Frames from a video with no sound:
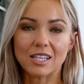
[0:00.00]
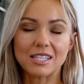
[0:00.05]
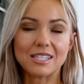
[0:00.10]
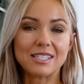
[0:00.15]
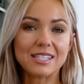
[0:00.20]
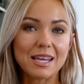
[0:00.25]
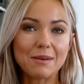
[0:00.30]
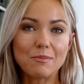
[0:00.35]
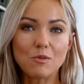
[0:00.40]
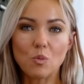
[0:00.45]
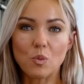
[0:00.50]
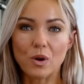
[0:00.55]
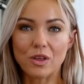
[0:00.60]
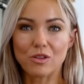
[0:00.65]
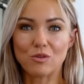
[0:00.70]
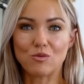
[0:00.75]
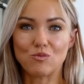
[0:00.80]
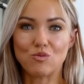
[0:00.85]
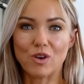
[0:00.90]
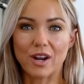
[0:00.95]
Same with
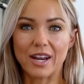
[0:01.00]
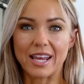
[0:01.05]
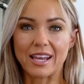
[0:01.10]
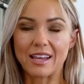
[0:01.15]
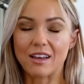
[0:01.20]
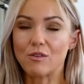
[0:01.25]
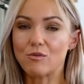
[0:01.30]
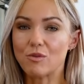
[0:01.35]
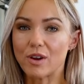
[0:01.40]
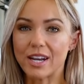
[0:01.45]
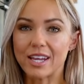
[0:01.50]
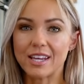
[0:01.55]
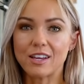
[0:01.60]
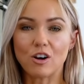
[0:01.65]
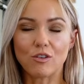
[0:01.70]
running. Running,